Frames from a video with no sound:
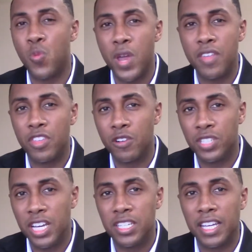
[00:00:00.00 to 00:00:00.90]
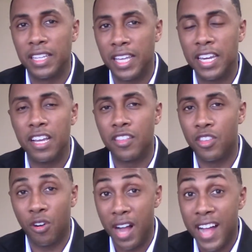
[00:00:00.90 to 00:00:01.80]
week they're teaching and leading
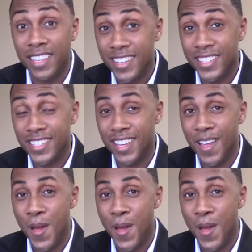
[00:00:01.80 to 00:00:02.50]
their colleagues,